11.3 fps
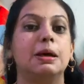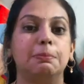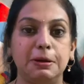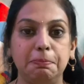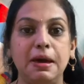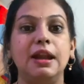
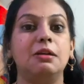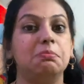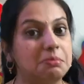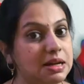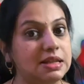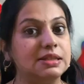prepared
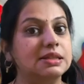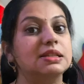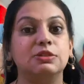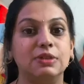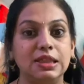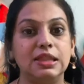medicines
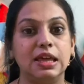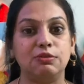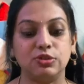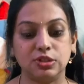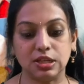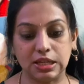when there
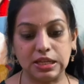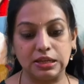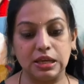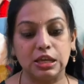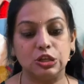was a need.